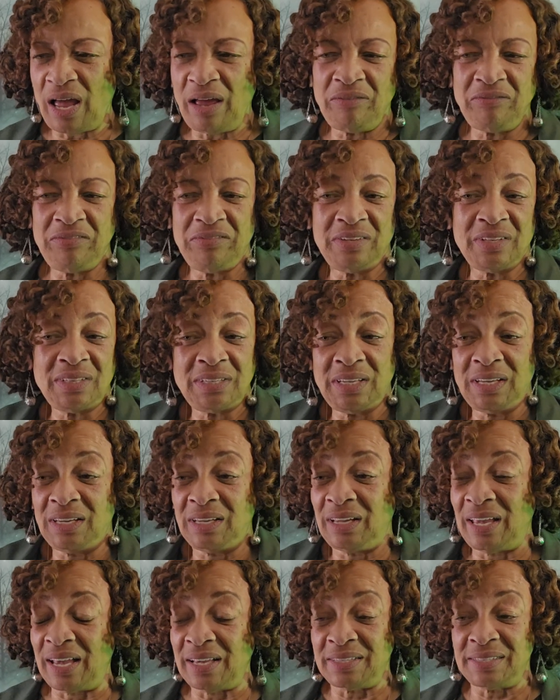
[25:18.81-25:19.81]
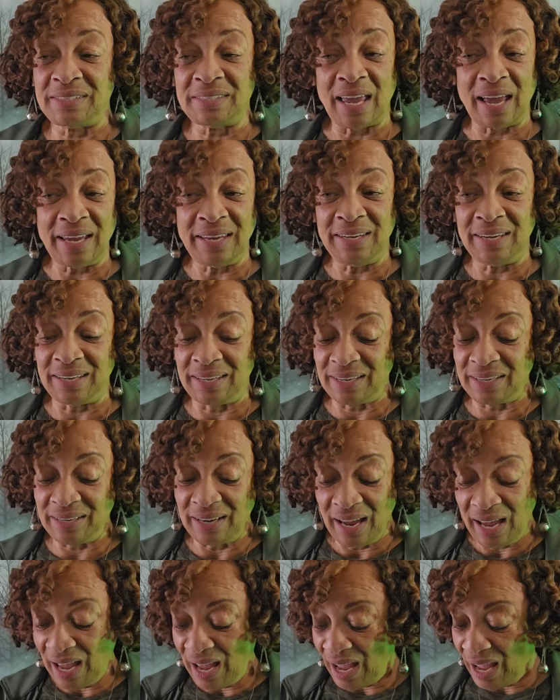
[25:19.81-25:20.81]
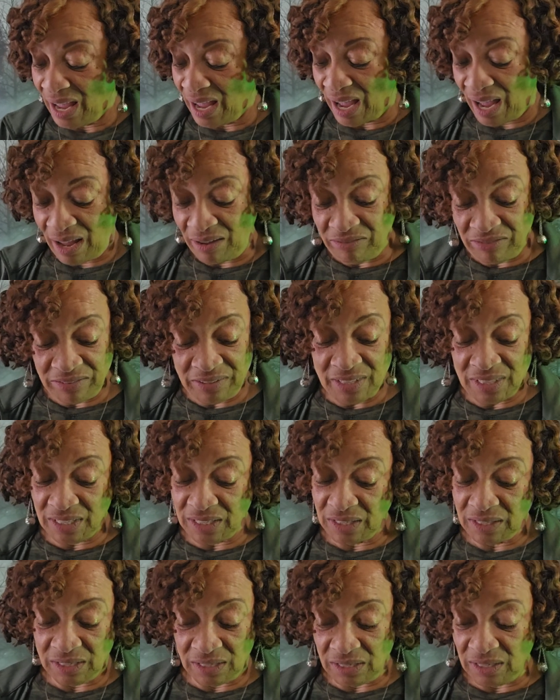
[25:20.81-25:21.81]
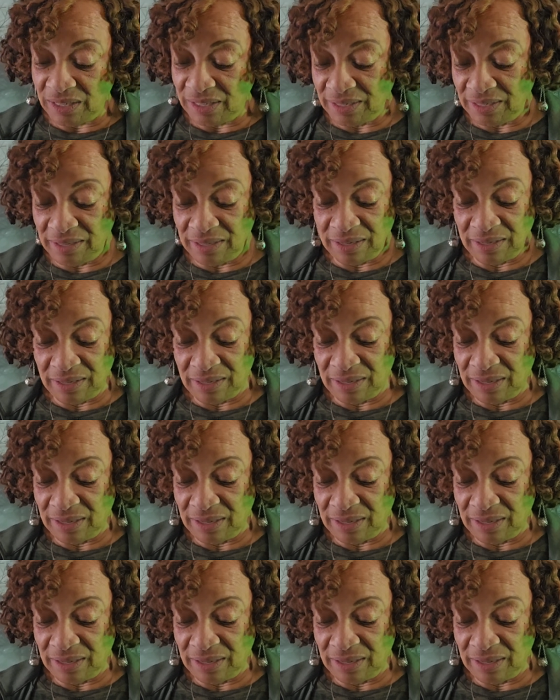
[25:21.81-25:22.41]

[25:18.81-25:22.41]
I'm feeling excited. I'm feeling good.